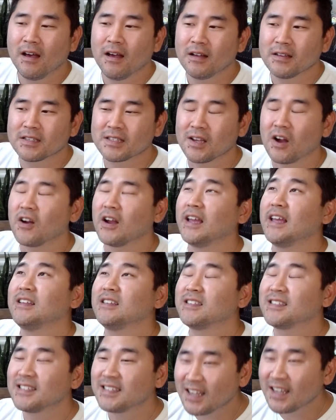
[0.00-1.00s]

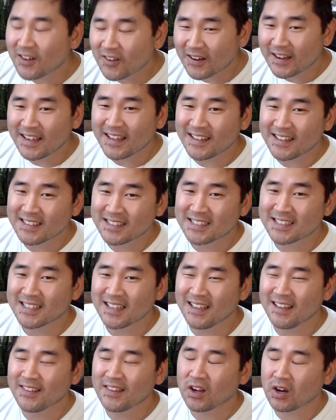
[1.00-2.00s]
Sirius,
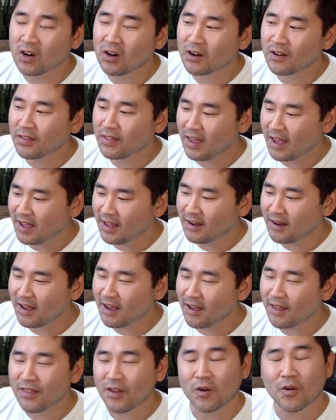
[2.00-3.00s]
the Earth, and
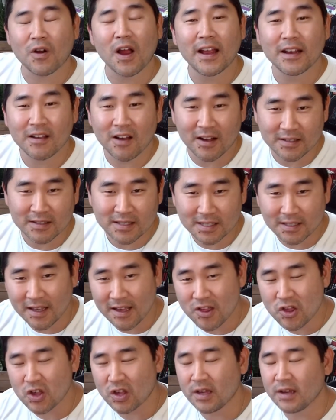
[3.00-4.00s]
the Orion
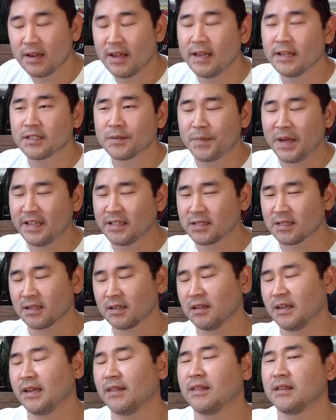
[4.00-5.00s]
constellation. It's
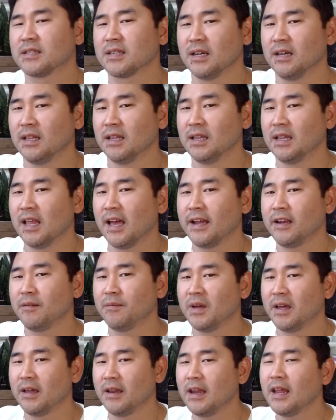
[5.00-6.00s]
basically this
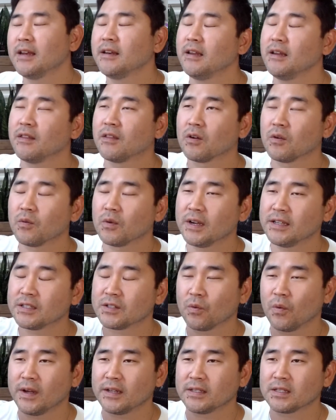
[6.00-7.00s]
alignment. And the
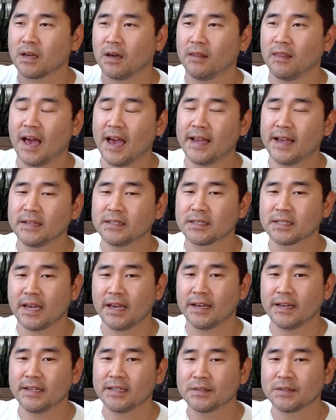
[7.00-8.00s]
reason why it's called
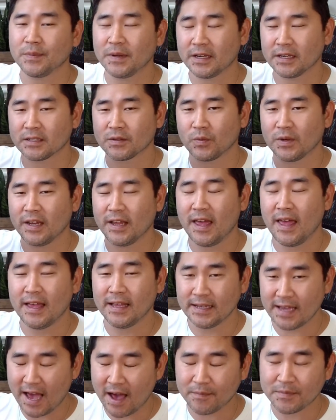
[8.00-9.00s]
Lionsgate is because when
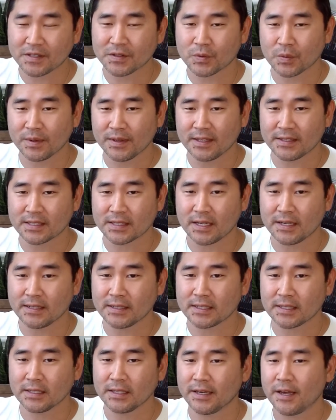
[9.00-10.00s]
it happens when the Sun
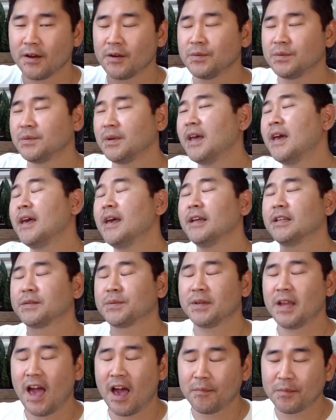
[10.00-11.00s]
is in Leo, it's
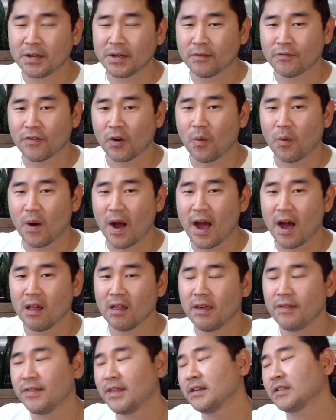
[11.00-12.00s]
been happening for a while.
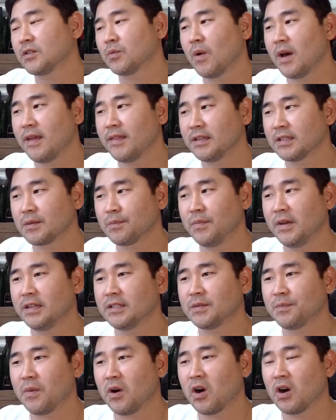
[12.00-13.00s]
And that's why
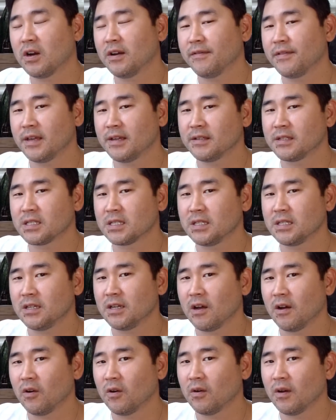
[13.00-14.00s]
it's part of this,
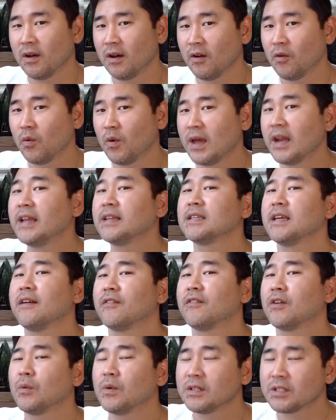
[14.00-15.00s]
when I say
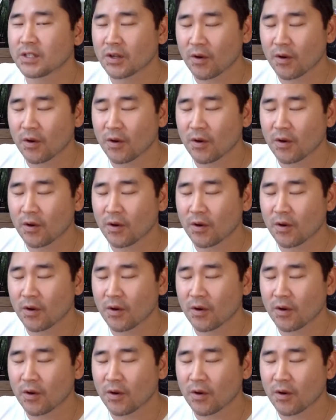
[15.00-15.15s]
everyone's